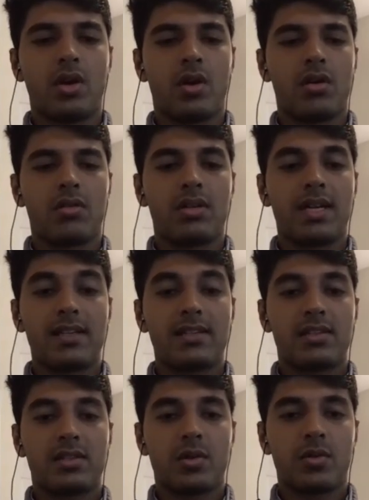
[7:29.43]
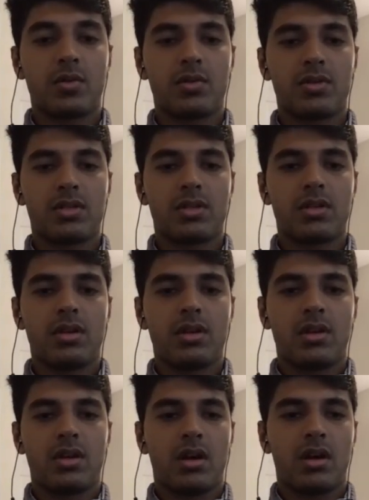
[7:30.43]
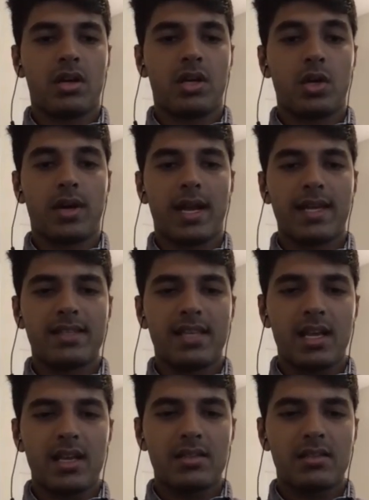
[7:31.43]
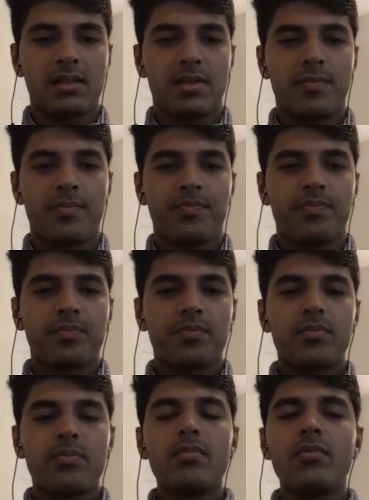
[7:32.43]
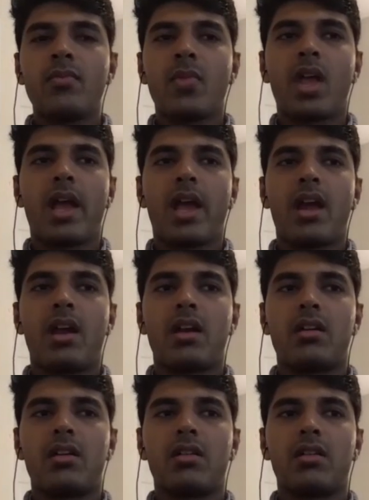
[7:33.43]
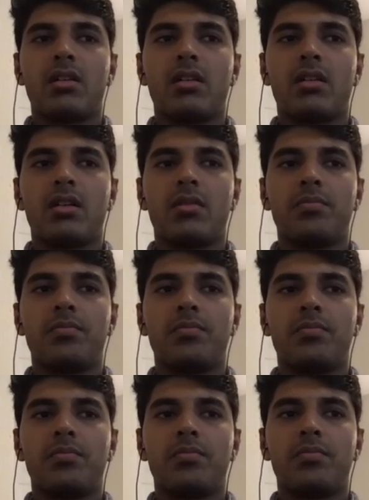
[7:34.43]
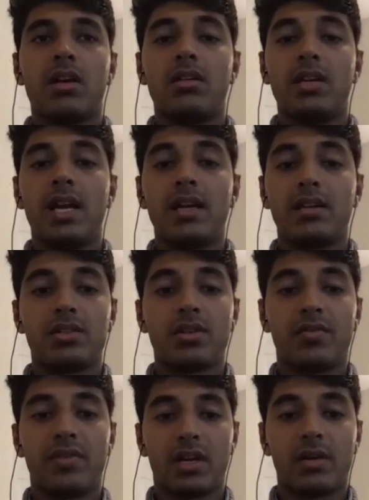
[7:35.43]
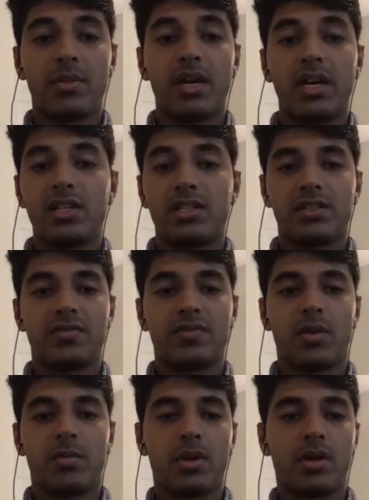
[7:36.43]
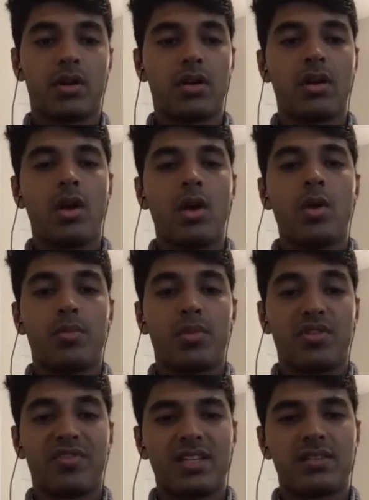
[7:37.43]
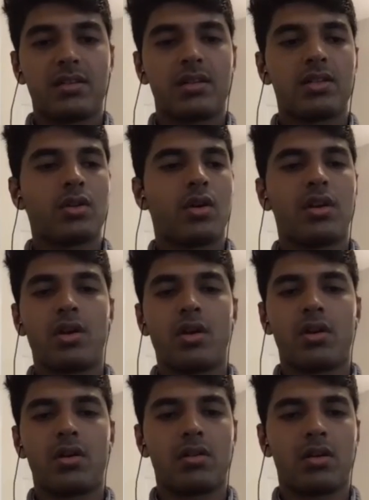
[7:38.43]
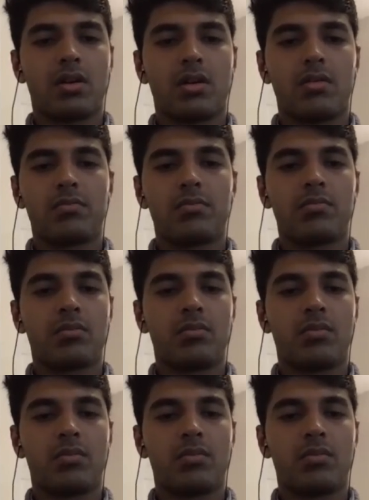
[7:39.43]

your test scores, your essays, and your letters of recommendations from your professors or your